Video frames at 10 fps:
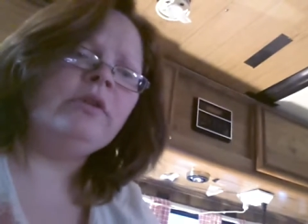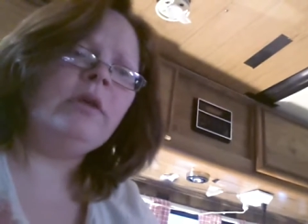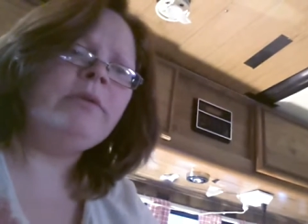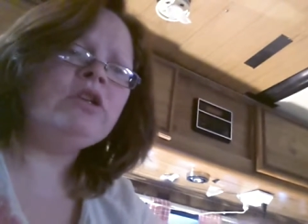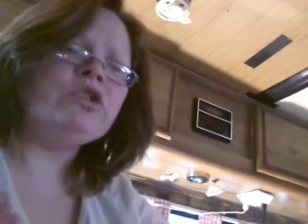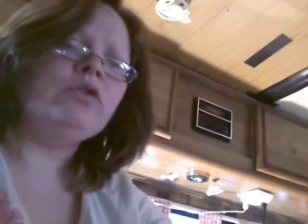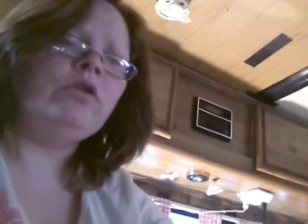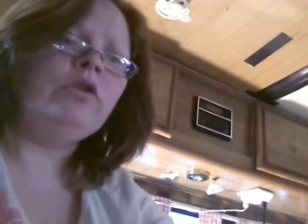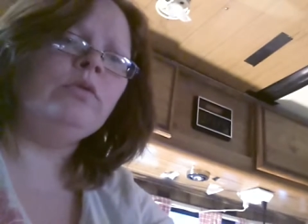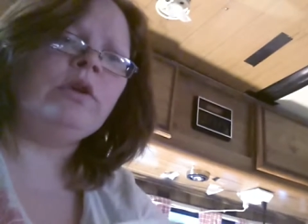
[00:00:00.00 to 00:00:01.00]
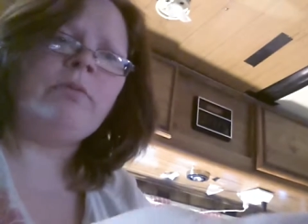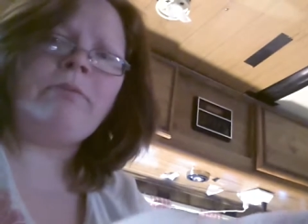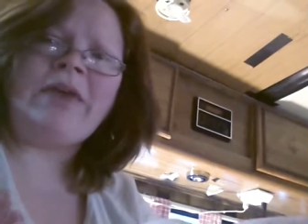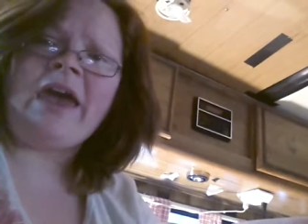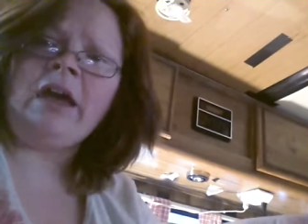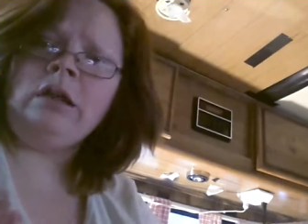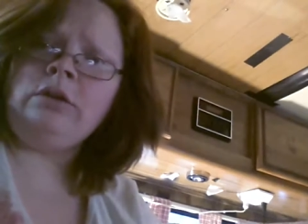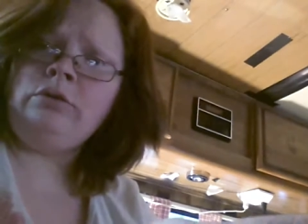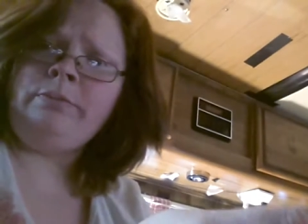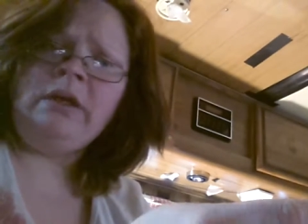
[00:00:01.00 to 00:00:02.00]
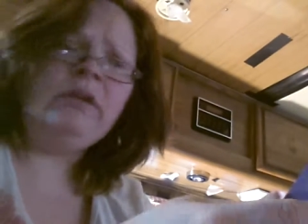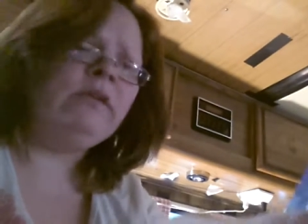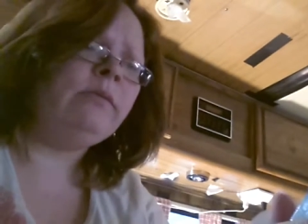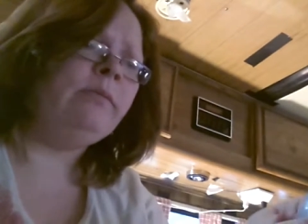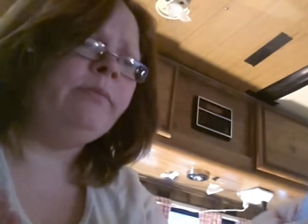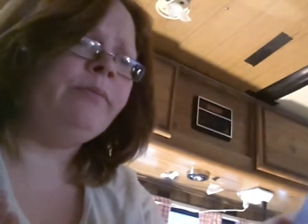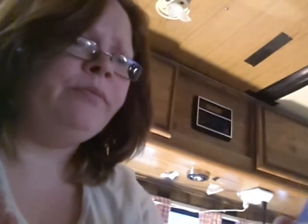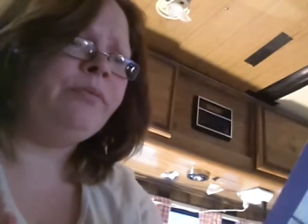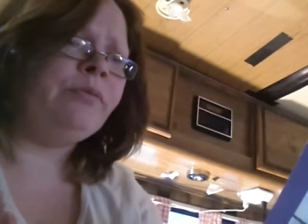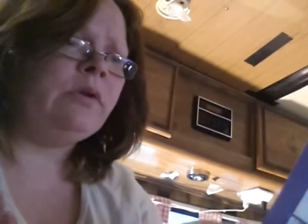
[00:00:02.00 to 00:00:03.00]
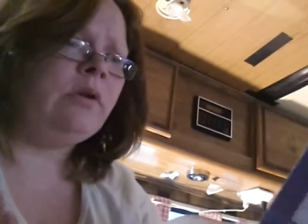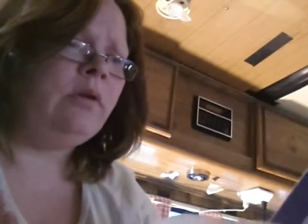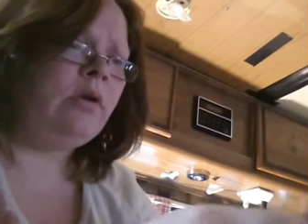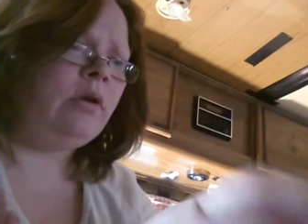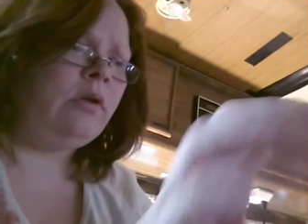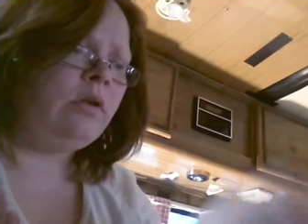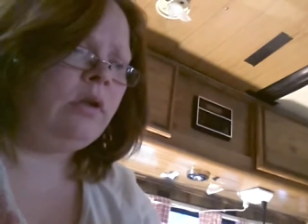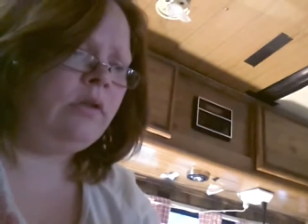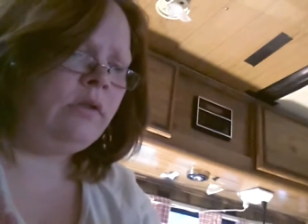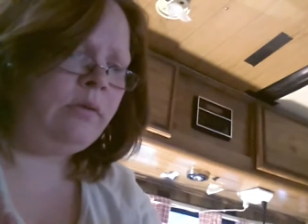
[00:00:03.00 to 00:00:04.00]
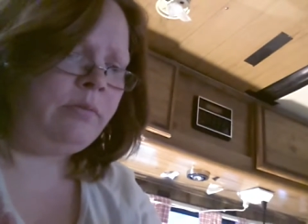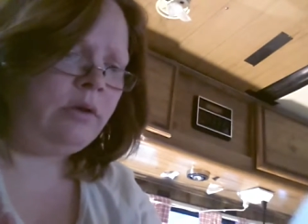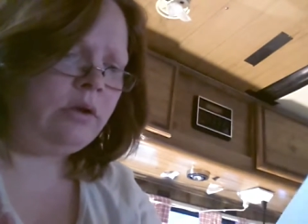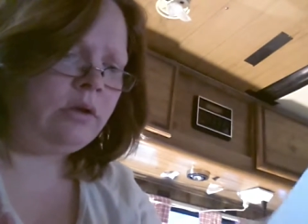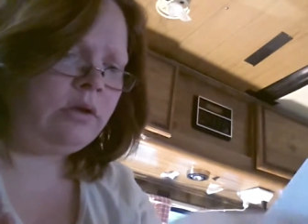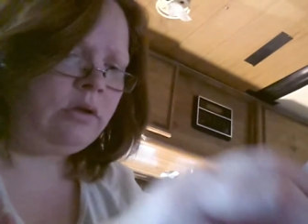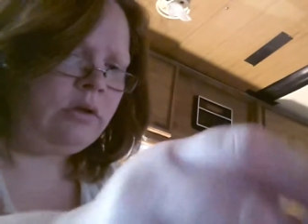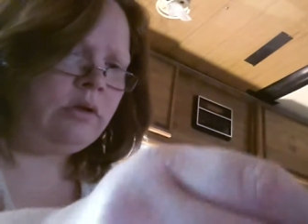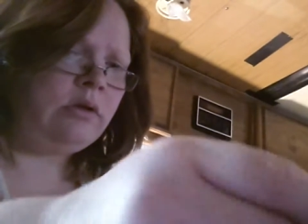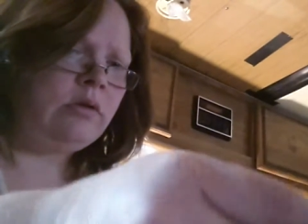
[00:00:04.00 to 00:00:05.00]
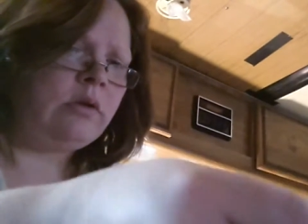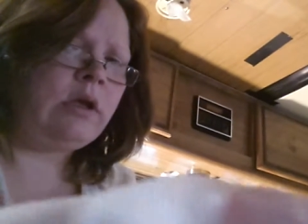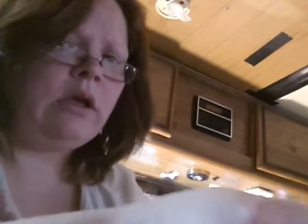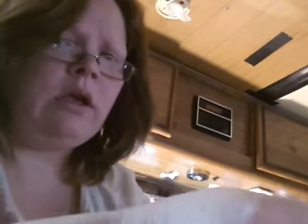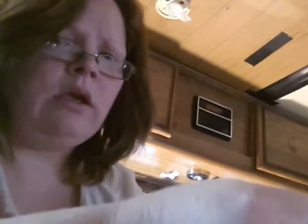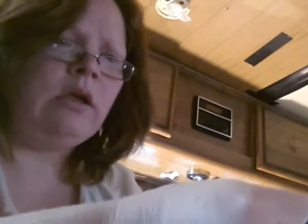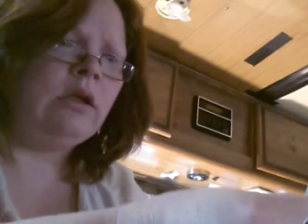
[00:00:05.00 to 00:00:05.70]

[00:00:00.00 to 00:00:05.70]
Let me show you what a back loop is in the book. Okay.